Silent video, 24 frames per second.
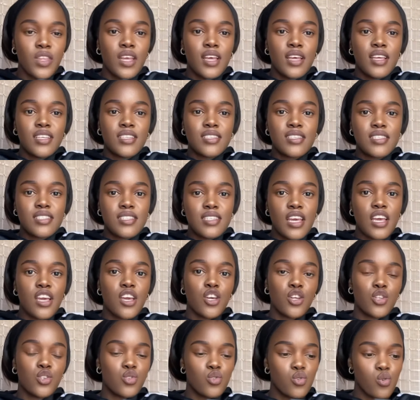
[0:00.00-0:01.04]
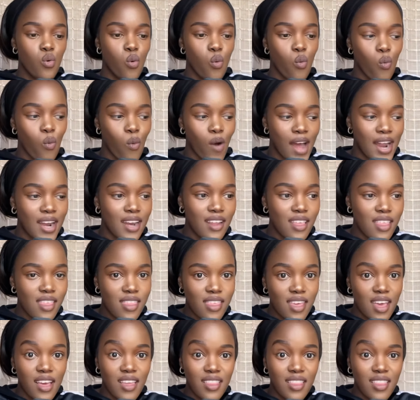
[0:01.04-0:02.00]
Stick to one thing.